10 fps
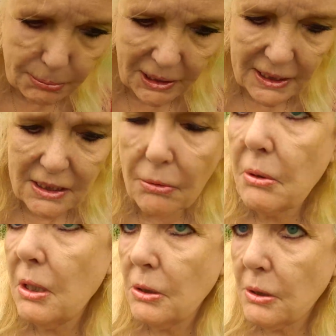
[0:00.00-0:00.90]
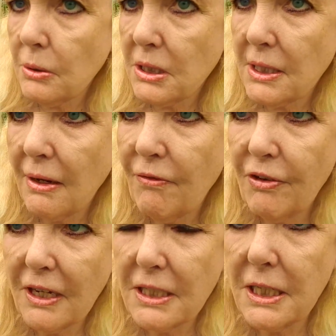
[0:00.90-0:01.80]
bit, so I'm going to do the same
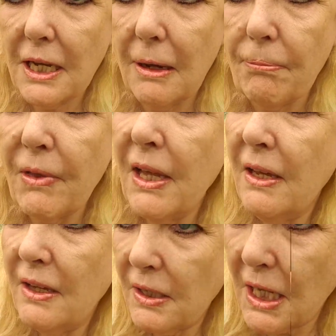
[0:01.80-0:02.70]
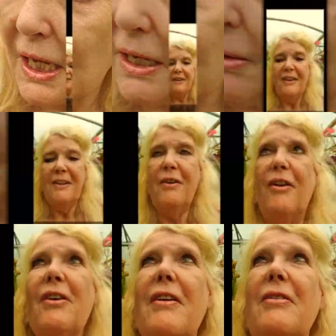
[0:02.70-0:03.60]
thing to them. Okay, here we go.
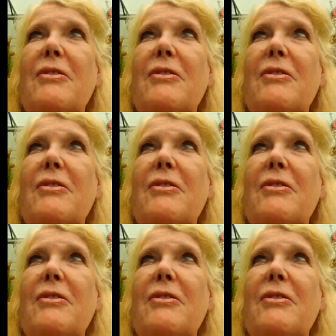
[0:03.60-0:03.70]
Oh, I'm